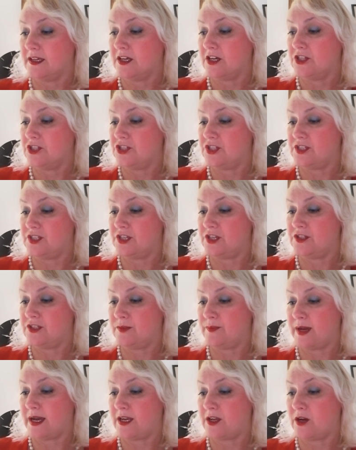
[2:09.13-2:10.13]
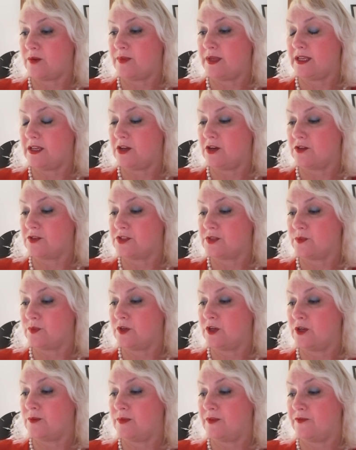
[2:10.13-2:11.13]
and she turned her back on me and got to
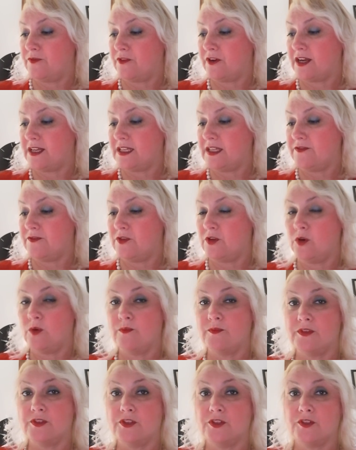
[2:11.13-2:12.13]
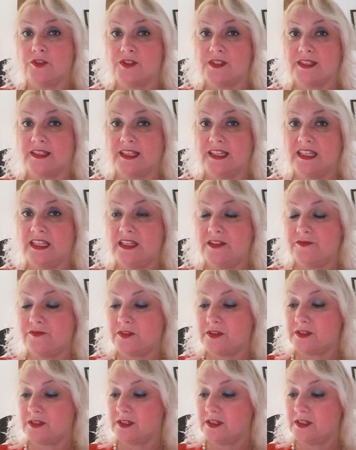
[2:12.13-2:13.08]
work before I'd even opened the door to leave.